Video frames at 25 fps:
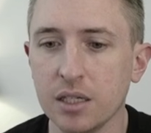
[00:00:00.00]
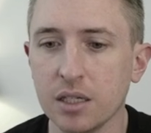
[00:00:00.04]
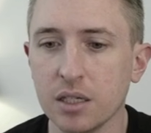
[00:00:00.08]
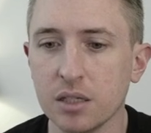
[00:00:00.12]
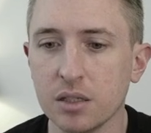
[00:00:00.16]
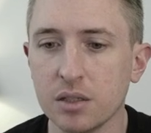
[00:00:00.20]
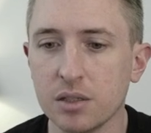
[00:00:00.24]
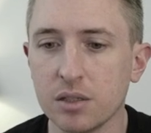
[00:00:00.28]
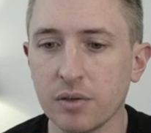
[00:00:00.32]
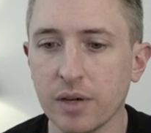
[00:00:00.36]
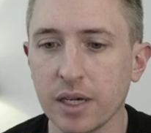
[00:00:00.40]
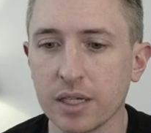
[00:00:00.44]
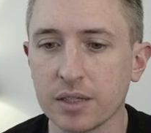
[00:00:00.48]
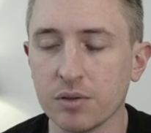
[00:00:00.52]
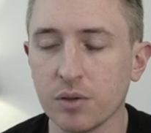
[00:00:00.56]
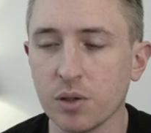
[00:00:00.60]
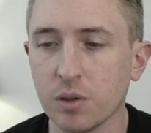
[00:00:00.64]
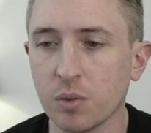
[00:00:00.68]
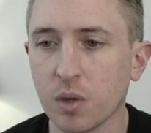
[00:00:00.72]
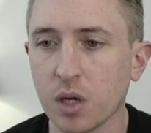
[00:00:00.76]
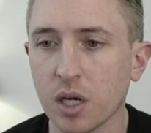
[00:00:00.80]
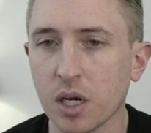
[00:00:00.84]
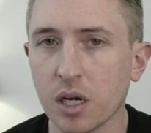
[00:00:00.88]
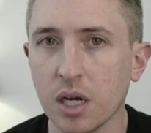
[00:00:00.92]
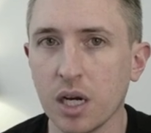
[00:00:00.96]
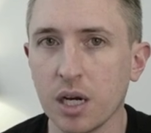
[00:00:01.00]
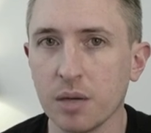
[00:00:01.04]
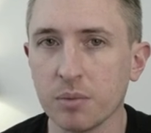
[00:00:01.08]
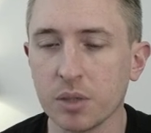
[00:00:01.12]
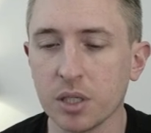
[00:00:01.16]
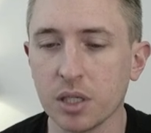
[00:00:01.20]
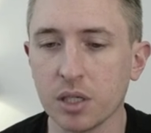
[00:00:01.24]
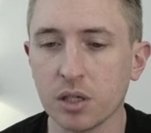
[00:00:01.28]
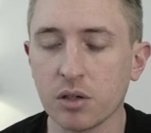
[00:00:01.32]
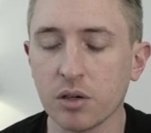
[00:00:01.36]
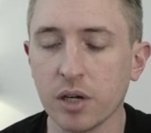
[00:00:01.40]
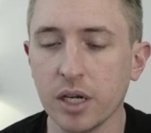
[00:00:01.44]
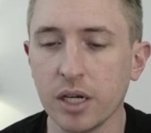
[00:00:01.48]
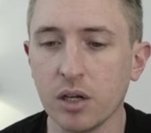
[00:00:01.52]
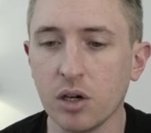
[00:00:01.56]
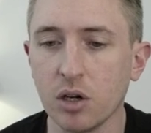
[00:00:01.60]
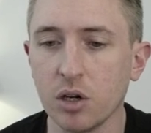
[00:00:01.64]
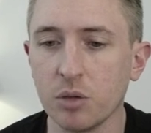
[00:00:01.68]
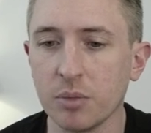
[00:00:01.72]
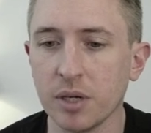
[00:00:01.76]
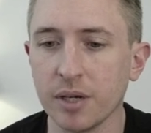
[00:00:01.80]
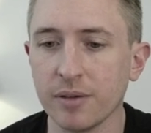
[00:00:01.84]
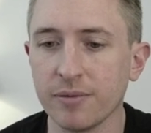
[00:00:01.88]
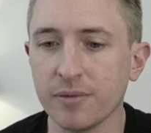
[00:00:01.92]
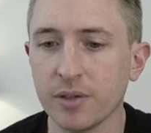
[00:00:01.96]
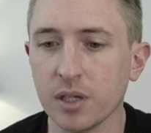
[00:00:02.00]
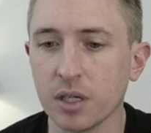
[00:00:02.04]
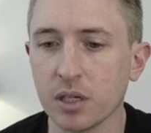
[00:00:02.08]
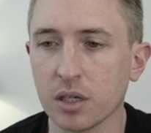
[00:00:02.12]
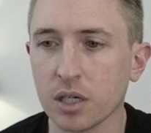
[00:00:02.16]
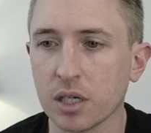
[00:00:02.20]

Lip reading: a directory where I'm going to create all my Flutter